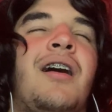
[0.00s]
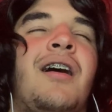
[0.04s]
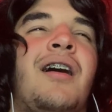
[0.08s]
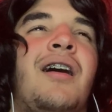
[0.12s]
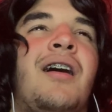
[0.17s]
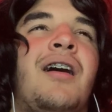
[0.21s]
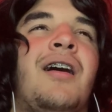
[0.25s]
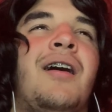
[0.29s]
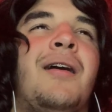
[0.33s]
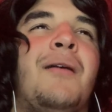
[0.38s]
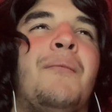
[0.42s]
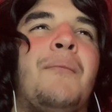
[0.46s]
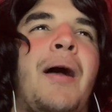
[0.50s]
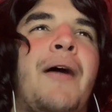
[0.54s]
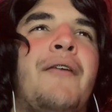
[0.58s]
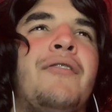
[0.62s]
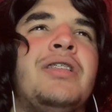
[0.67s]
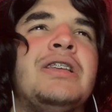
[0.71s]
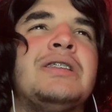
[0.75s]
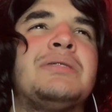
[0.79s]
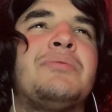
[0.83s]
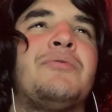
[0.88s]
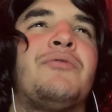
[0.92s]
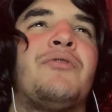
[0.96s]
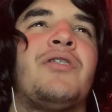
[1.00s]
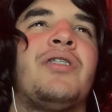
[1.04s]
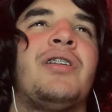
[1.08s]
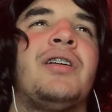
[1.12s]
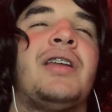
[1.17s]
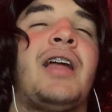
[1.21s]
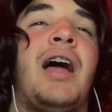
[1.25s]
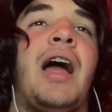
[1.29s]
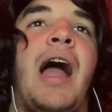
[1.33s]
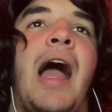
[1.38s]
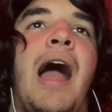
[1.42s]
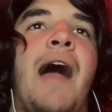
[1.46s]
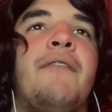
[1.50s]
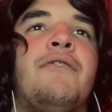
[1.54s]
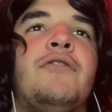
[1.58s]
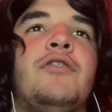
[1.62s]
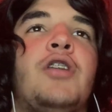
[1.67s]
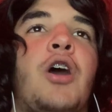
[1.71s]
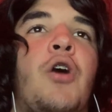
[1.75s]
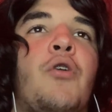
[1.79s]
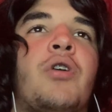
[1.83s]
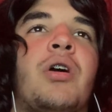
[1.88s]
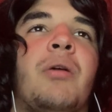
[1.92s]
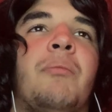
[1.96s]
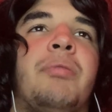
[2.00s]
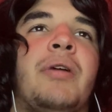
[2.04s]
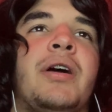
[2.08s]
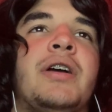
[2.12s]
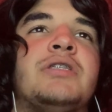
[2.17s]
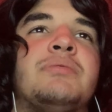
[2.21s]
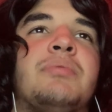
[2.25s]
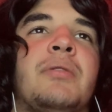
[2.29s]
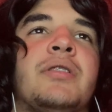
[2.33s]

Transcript: Um, everything's been really nice. I have no complaints